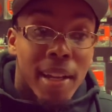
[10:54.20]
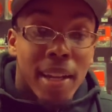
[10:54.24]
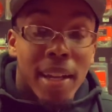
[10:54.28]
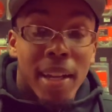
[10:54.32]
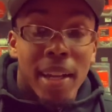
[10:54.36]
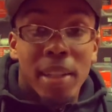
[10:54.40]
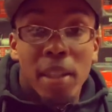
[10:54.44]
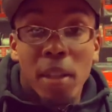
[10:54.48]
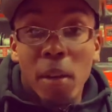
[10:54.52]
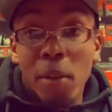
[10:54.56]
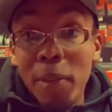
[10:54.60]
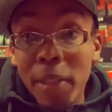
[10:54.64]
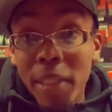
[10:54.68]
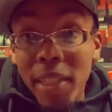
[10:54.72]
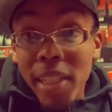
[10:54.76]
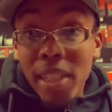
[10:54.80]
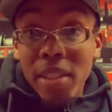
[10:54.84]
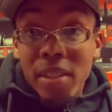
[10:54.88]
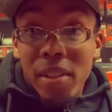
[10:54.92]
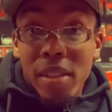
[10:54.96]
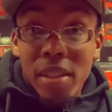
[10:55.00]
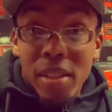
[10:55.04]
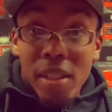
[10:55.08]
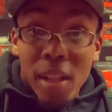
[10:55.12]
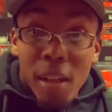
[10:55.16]
don't
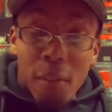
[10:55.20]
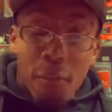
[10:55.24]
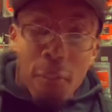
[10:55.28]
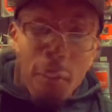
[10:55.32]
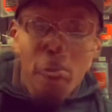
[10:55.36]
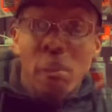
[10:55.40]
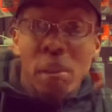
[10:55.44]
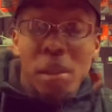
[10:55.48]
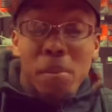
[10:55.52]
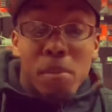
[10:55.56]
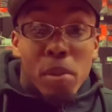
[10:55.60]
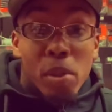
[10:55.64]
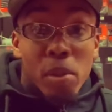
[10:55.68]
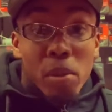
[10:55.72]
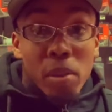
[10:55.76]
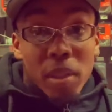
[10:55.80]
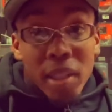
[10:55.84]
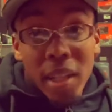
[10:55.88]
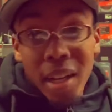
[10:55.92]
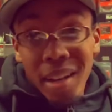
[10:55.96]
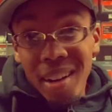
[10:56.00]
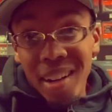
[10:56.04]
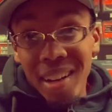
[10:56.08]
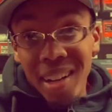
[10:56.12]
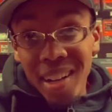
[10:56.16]
cheat yourself Use some tools
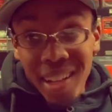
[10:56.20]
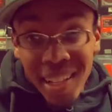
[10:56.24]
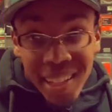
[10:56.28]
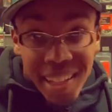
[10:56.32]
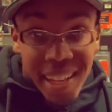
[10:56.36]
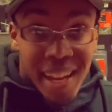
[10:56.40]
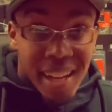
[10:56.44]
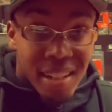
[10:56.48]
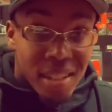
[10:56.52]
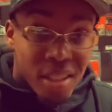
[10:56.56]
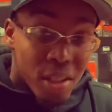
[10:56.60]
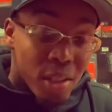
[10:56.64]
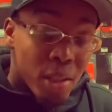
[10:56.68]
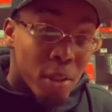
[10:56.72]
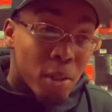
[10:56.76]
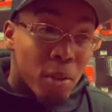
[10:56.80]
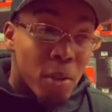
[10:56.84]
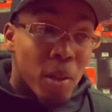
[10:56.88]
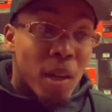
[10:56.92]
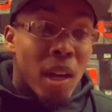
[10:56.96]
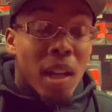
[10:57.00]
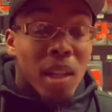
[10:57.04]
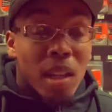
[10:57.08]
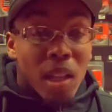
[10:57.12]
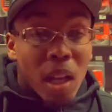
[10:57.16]
that are gonna last you
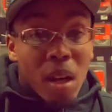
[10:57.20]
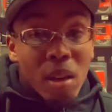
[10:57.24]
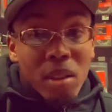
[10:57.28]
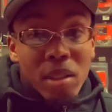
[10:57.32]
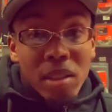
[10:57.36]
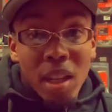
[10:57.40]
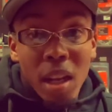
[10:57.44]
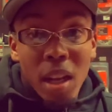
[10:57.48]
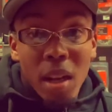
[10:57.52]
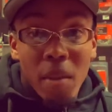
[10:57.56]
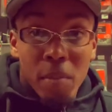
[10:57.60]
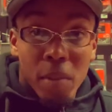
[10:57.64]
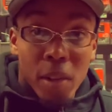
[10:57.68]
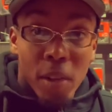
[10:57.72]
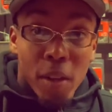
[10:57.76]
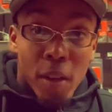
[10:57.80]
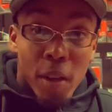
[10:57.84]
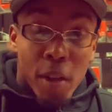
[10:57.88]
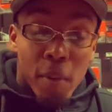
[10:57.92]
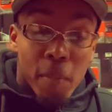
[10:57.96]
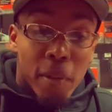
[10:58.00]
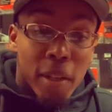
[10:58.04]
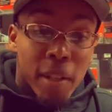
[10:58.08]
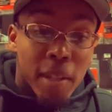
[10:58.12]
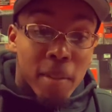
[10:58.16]
a long time you know what
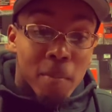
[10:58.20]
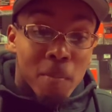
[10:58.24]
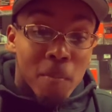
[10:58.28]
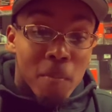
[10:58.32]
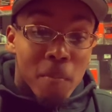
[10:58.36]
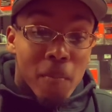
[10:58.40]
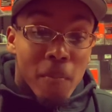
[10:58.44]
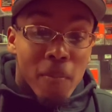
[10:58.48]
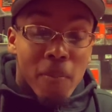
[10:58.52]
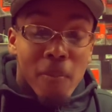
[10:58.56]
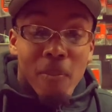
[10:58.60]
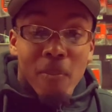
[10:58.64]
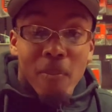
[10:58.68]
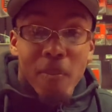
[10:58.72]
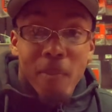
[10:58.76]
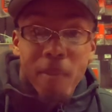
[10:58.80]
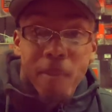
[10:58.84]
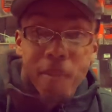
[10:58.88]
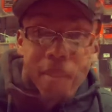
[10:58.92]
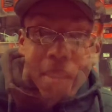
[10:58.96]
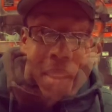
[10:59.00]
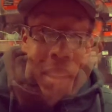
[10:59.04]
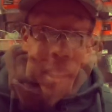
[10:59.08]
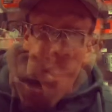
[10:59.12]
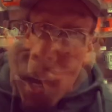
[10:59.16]
I mean
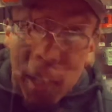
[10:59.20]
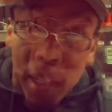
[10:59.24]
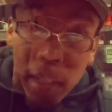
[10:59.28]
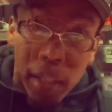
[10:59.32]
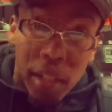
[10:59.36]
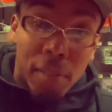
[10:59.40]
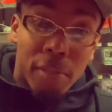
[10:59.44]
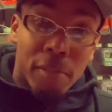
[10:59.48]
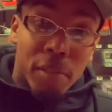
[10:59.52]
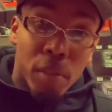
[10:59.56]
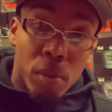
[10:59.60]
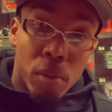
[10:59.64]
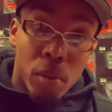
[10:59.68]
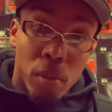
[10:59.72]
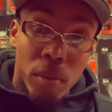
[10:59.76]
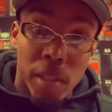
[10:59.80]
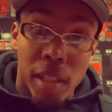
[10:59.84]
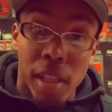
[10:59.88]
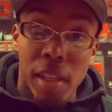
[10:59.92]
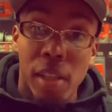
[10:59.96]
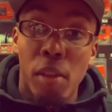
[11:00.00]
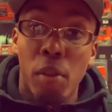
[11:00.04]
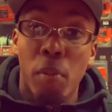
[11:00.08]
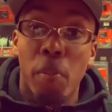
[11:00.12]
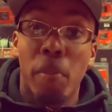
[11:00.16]
the quality of tools
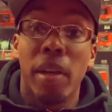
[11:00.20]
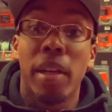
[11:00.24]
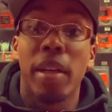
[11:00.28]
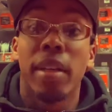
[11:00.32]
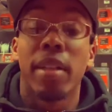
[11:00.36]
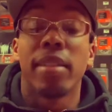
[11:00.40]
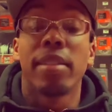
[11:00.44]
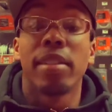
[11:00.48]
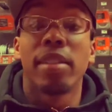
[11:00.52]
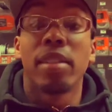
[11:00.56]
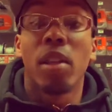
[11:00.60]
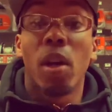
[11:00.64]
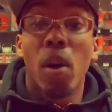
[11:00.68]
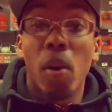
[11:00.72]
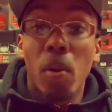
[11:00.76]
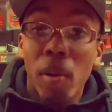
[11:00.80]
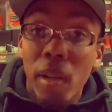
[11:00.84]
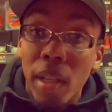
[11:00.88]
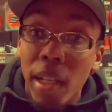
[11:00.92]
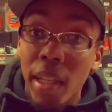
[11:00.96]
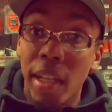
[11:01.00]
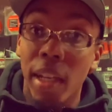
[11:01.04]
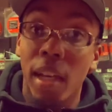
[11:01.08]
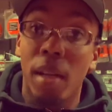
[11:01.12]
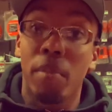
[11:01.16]
that you pick is
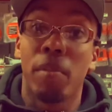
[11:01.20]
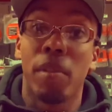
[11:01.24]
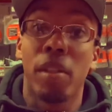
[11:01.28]
totally up to